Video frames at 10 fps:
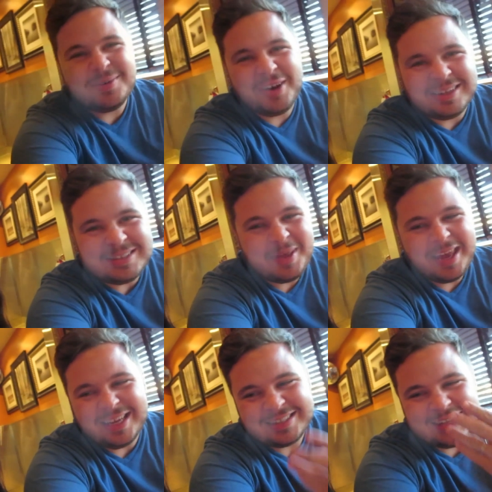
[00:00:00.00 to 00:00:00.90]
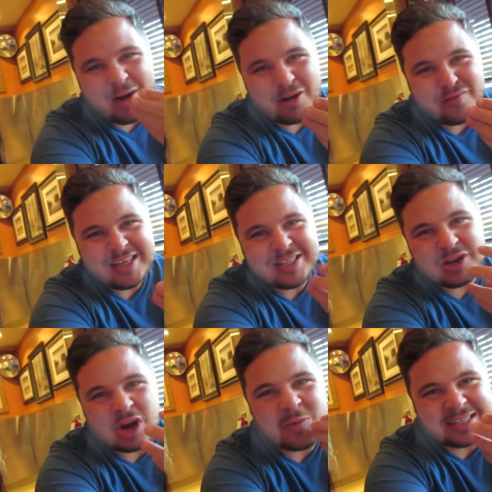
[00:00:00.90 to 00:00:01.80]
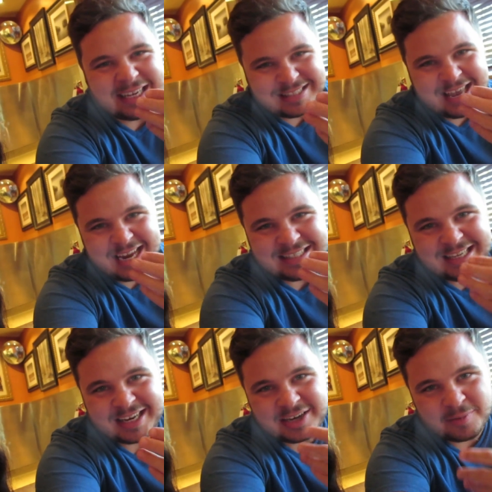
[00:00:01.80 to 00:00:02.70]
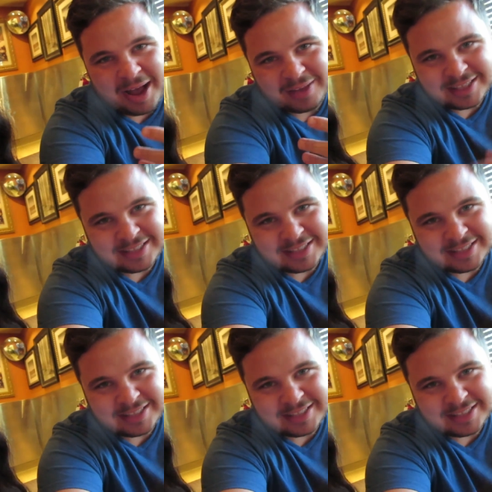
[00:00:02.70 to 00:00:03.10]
someone else make a sour face, you can almost like taste it in your mouth.